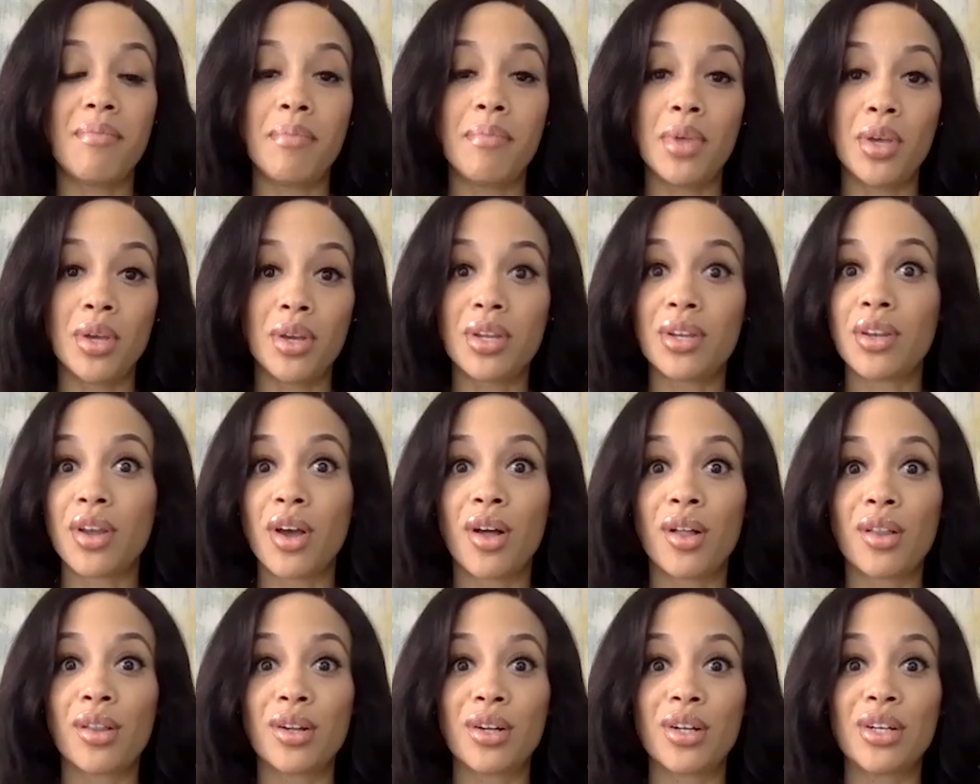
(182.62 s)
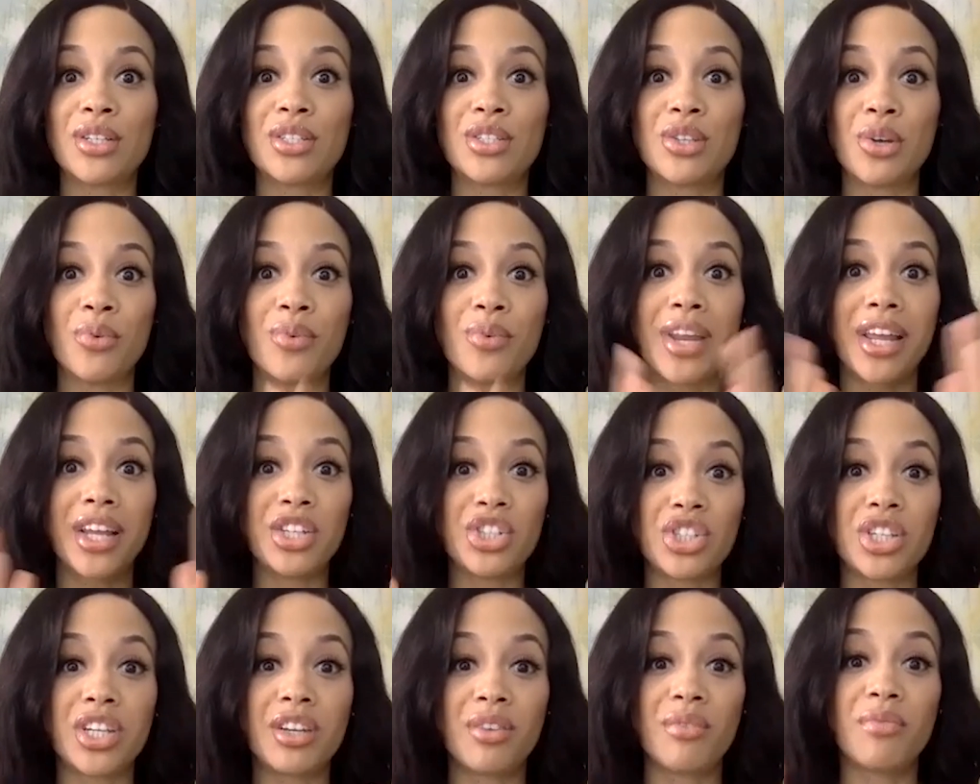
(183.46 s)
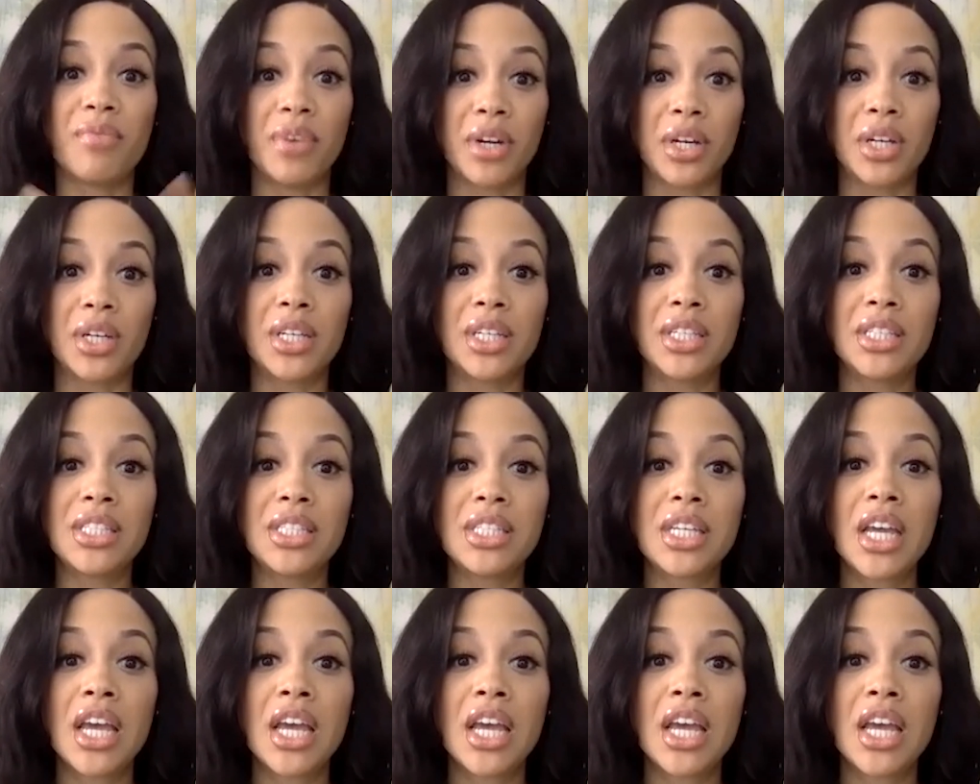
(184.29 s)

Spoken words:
million donation fund,